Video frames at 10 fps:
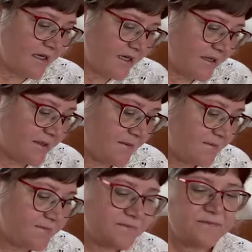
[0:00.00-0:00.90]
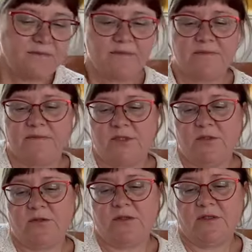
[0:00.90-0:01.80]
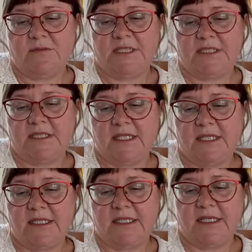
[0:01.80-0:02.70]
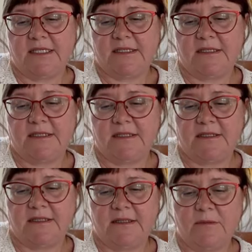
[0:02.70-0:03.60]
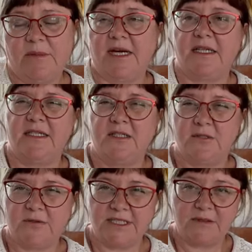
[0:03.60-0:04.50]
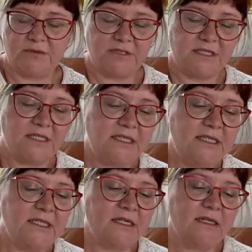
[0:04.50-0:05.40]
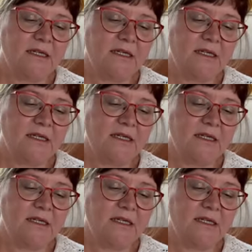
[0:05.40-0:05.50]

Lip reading: You heard me saying that the silk part is 20% here.